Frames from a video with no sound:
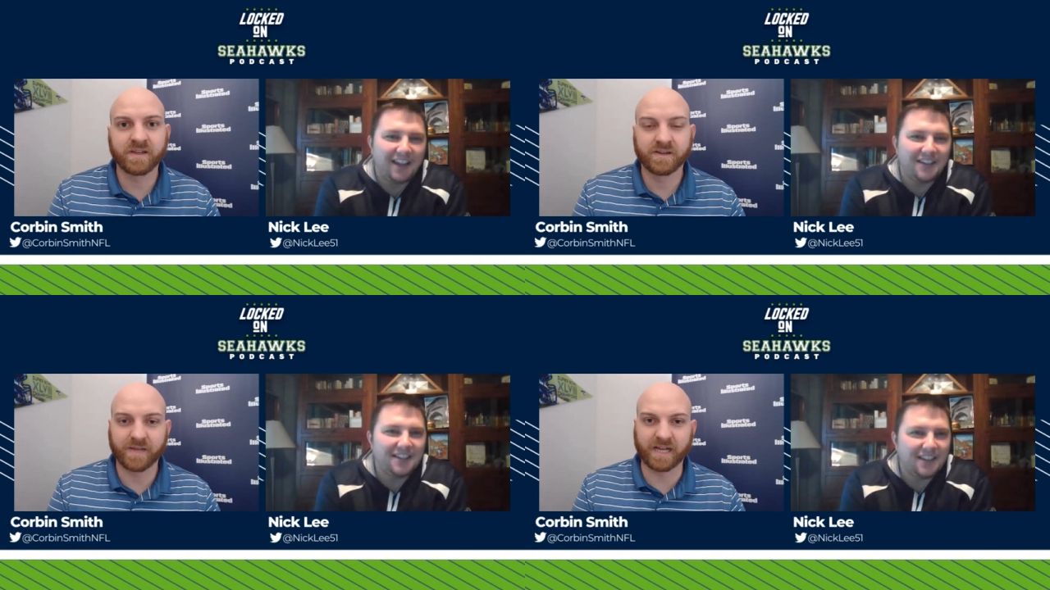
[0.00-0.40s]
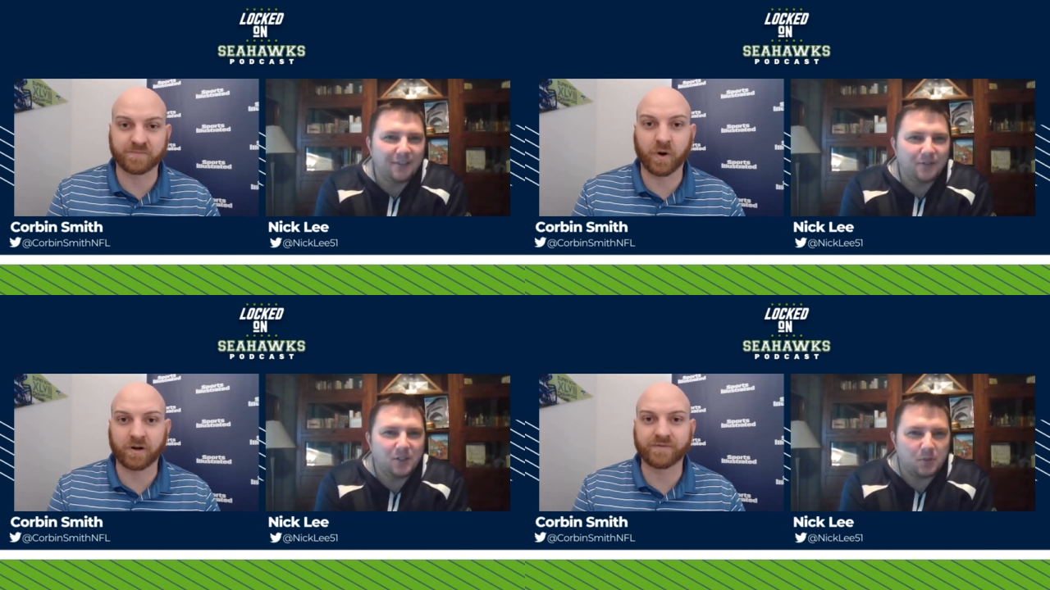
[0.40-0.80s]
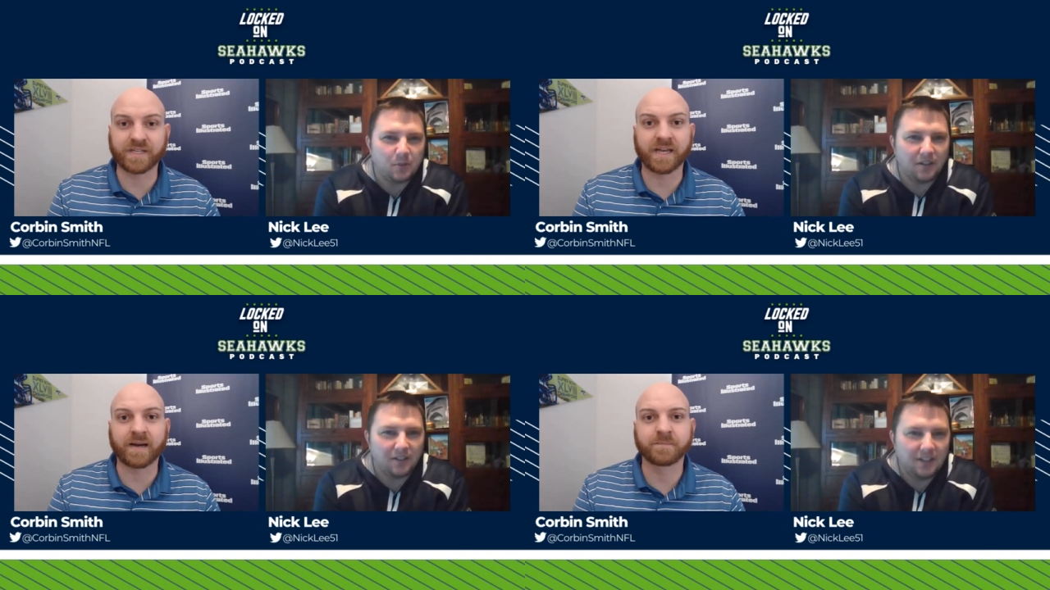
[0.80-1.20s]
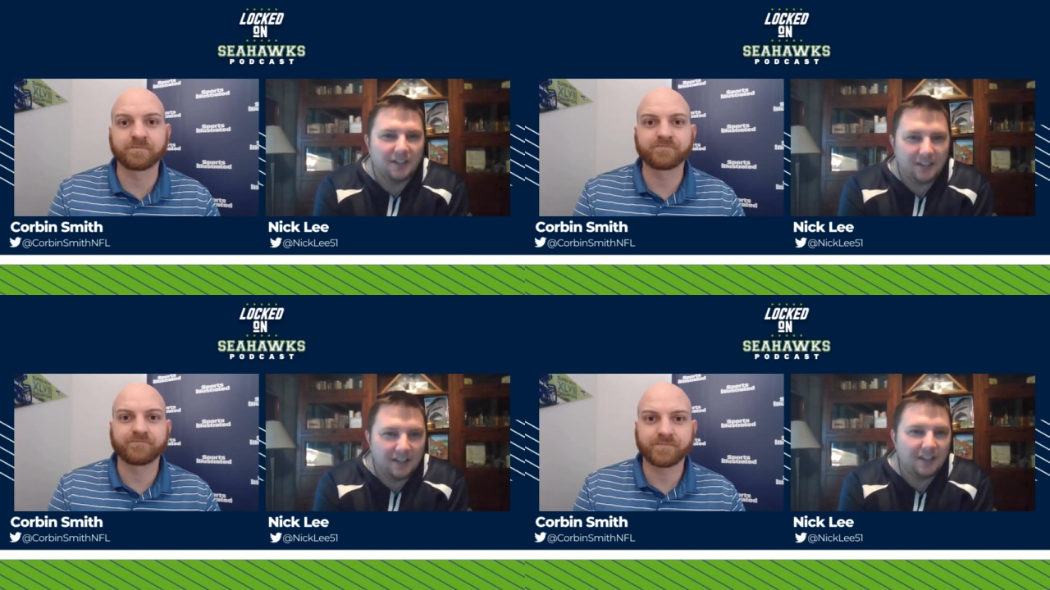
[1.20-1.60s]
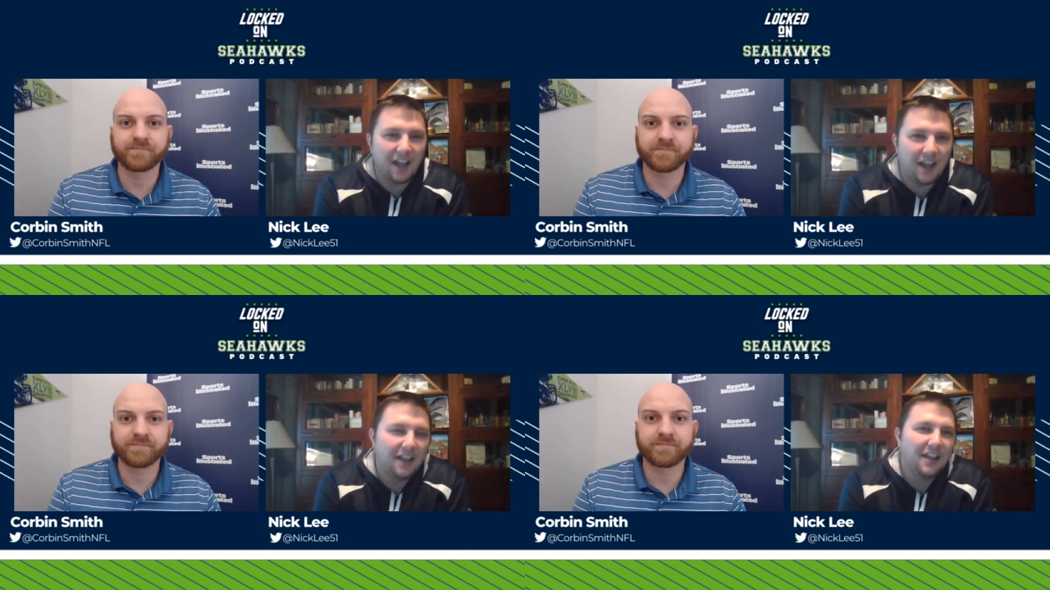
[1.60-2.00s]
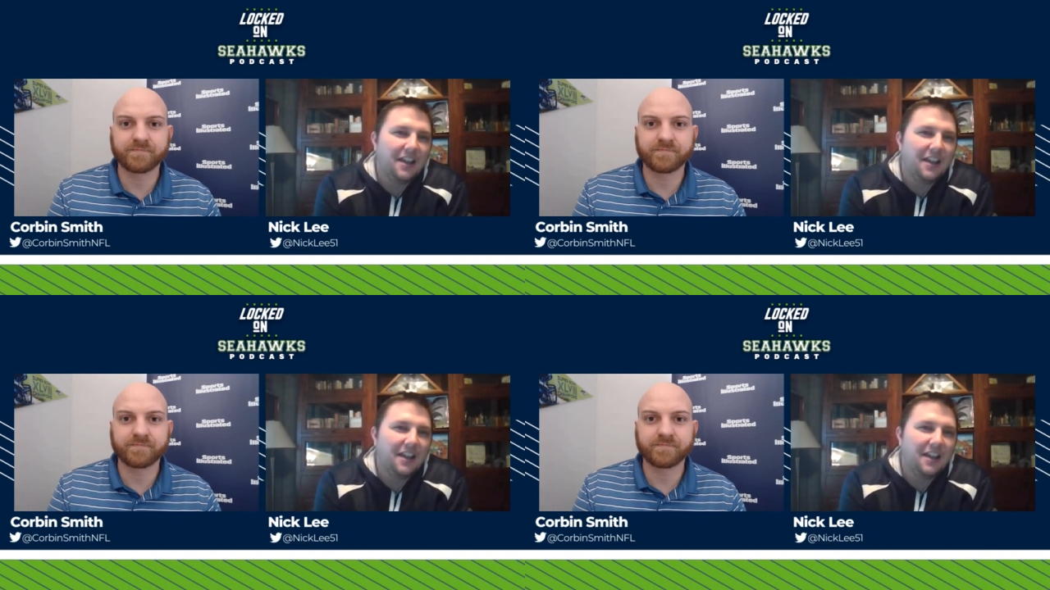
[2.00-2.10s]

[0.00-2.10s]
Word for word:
Speaker 1: and that's part of it. Yeah, yeah.